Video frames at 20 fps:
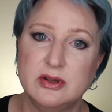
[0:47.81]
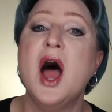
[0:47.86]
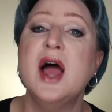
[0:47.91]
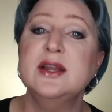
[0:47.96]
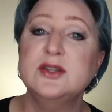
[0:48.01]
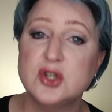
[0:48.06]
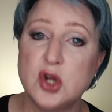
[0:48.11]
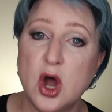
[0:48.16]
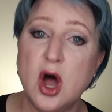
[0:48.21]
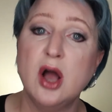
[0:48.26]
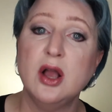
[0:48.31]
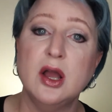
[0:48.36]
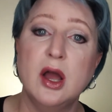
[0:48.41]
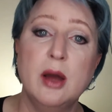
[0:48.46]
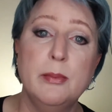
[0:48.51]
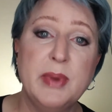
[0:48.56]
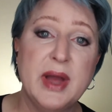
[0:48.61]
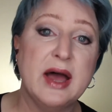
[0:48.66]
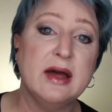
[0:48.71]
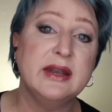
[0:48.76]
I talk
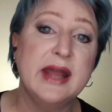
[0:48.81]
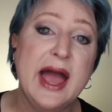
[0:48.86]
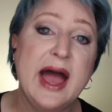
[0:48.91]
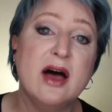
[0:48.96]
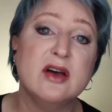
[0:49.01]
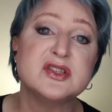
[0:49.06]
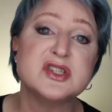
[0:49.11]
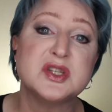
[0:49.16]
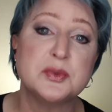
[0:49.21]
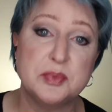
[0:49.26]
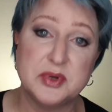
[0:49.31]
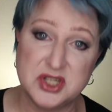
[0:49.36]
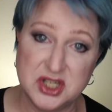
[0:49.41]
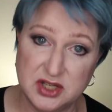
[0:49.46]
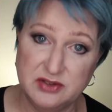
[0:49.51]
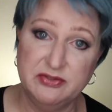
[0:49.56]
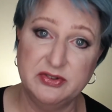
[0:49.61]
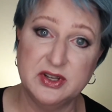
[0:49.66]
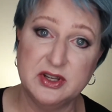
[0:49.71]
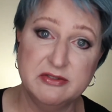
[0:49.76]
about how
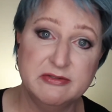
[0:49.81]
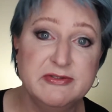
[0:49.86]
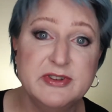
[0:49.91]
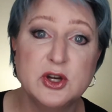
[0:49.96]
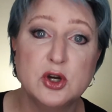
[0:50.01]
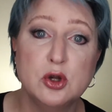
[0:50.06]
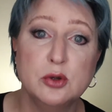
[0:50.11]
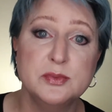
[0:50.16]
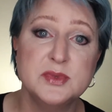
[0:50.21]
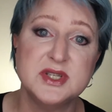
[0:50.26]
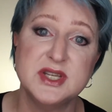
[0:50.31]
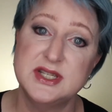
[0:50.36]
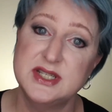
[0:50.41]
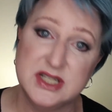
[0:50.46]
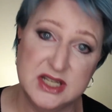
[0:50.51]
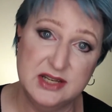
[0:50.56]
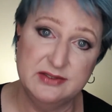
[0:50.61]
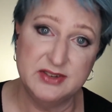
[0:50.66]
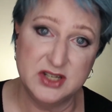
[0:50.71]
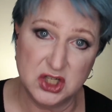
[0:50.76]
specific films
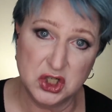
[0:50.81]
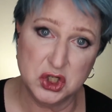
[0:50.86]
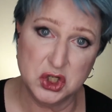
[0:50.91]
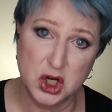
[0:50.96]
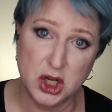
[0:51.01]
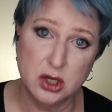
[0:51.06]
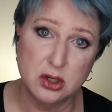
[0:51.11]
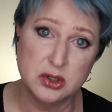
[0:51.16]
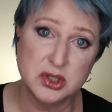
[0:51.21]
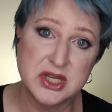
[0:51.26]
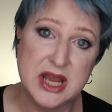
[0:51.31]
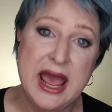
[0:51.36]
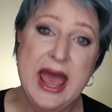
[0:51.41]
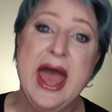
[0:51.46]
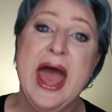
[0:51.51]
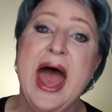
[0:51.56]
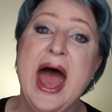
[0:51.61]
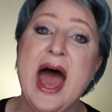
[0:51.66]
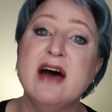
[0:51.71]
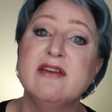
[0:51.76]
and TV shows
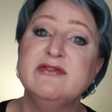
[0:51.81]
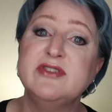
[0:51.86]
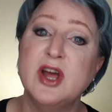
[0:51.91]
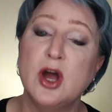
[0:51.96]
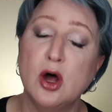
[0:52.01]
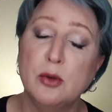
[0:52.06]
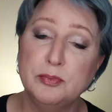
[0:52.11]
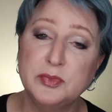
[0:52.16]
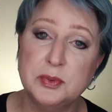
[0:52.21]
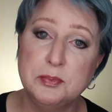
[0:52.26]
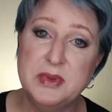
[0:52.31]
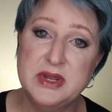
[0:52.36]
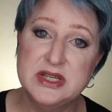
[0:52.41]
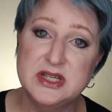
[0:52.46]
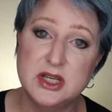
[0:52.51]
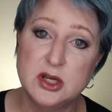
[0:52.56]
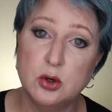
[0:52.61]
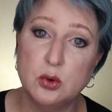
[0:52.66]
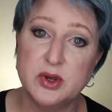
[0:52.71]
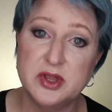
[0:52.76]
have helped me
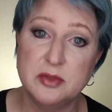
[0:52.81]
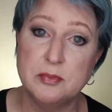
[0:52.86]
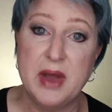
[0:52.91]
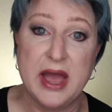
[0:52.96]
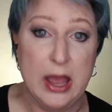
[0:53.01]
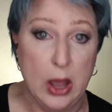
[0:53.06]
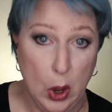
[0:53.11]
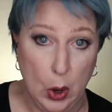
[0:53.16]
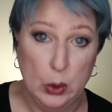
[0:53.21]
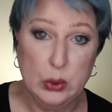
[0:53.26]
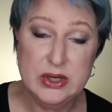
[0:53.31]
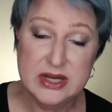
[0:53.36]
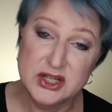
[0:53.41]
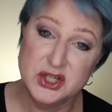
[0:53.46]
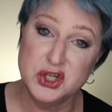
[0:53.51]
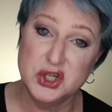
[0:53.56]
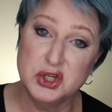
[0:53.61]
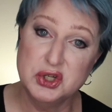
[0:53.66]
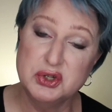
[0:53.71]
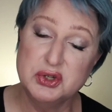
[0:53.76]
deal with my own
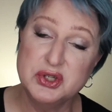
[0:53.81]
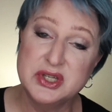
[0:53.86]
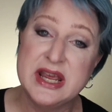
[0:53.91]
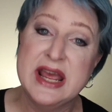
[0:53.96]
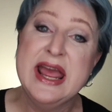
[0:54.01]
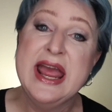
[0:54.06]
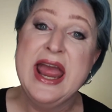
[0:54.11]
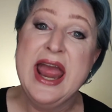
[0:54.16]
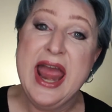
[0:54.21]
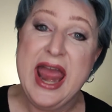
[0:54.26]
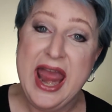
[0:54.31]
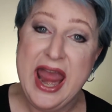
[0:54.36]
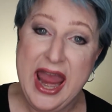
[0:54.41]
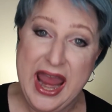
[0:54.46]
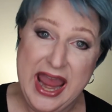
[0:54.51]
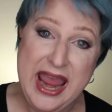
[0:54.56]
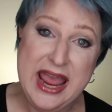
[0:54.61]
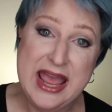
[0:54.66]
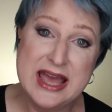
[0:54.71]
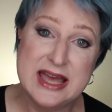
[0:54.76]
issues
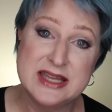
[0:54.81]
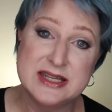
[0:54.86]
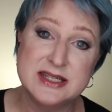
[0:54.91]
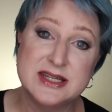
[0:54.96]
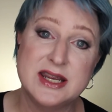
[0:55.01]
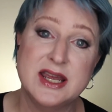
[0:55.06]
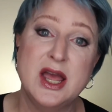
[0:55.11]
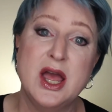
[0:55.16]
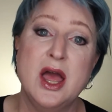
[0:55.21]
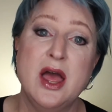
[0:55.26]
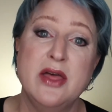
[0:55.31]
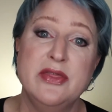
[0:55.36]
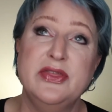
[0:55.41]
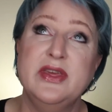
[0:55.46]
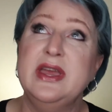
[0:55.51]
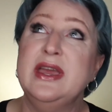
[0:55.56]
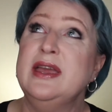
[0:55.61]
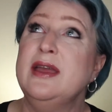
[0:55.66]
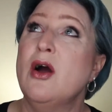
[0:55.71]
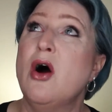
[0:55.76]
and
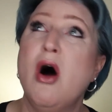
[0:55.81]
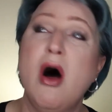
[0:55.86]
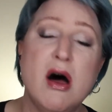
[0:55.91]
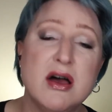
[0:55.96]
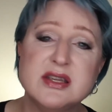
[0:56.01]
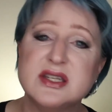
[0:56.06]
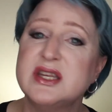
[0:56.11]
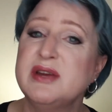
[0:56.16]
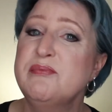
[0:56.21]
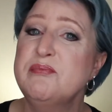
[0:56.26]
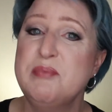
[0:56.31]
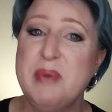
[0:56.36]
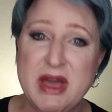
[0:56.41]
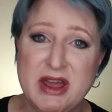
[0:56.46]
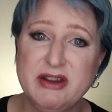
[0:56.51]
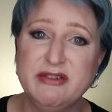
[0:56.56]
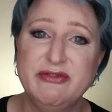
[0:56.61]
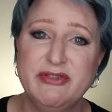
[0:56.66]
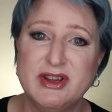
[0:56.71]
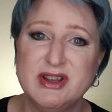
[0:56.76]
the awesome
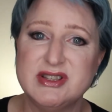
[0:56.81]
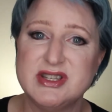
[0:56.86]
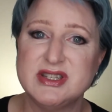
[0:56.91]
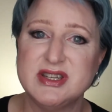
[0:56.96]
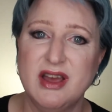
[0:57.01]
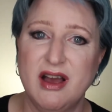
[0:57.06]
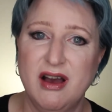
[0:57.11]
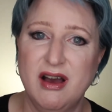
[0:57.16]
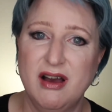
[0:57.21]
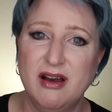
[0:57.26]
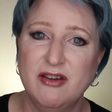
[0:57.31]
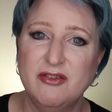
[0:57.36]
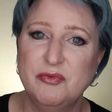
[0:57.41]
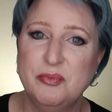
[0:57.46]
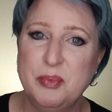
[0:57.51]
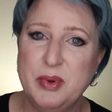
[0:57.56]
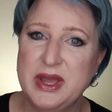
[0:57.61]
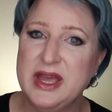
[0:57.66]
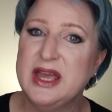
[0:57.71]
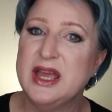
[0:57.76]
benefits
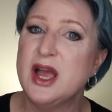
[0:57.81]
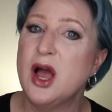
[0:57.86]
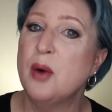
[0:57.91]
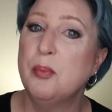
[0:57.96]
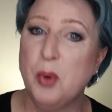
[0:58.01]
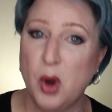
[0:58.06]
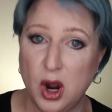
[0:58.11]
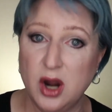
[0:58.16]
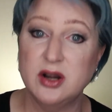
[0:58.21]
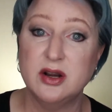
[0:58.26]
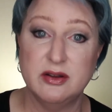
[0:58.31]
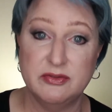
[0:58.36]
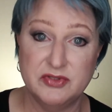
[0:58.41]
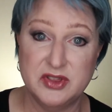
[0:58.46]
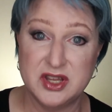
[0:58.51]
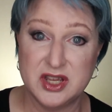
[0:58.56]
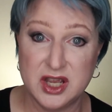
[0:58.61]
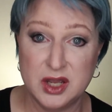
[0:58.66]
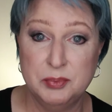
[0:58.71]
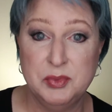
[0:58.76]
of being a part of
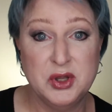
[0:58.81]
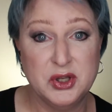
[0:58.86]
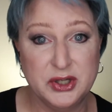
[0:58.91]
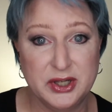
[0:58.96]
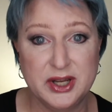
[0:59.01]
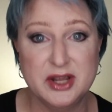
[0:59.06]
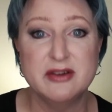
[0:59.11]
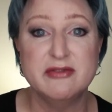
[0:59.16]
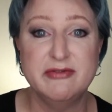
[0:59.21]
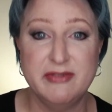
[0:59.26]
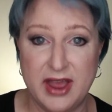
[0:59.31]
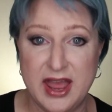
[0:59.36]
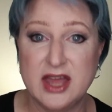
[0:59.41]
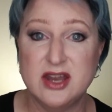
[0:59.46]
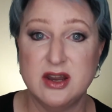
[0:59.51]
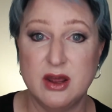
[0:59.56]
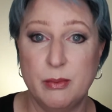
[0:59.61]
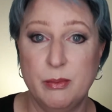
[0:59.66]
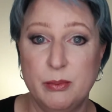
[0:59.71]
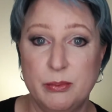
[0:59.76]
the community of
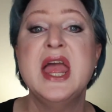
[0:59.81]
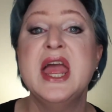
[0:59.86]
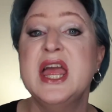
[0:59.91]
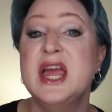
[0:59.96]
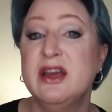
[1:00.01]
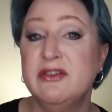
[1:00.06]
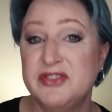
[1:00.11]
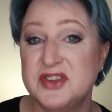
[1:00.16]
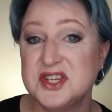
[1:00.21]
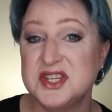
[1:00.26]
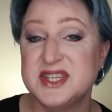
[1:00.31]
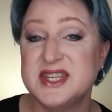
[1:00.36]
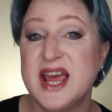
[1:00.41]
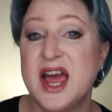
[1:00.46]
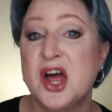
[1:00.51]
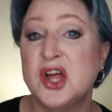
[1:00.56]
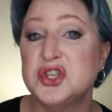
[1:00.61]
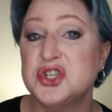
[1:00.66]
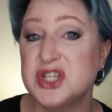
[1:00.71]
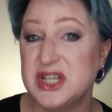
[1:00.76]
fandom. If this
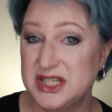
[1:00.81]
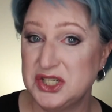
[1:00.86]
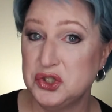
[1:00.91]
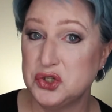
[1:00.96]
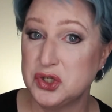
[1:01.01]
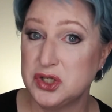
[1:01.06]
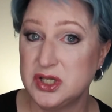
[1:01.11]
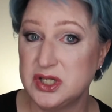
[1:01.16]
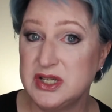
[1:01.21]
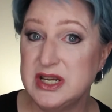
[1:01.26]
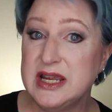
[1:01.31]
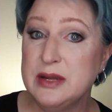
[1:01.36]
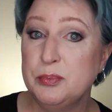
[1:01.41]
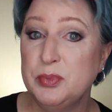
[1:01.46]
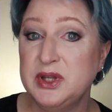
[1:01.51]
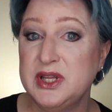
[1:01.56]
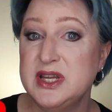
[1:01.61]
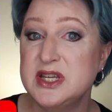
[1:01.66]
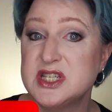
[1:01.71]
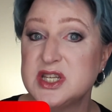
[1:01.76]
sounds interesting,
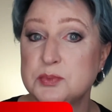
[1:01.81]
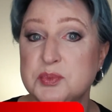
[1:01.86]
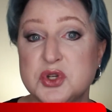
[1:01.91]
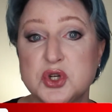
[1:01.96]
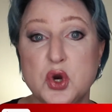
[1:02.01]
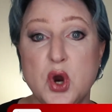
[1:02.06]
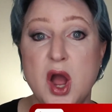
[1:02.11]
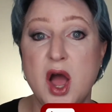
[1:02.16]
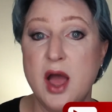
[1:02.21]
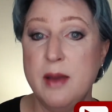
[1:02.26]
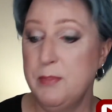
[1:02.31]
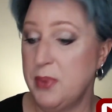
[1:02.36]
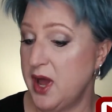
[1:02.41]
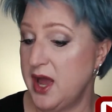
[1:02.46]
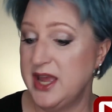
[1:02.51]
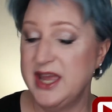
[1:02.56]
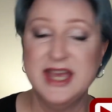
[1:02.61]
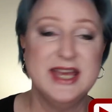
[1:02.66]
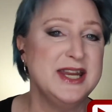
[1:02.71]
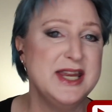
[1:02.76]
please subscribe
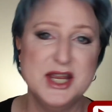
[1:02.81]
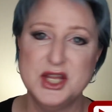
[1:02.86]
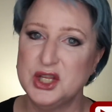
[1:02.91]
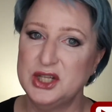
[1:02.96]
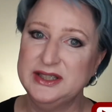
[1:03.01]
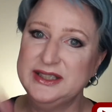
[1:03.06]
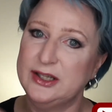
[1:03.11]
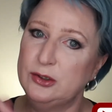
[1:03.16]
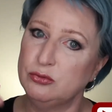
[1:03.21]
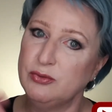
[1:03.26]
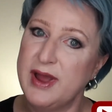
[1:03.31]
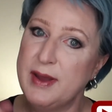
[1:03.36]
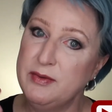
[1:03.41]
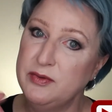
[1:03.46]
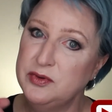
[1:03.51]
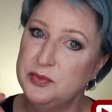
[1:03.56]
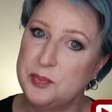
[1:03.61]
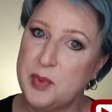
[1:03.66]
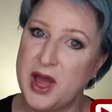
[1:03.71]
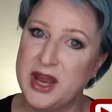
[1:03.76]
by hitting the little red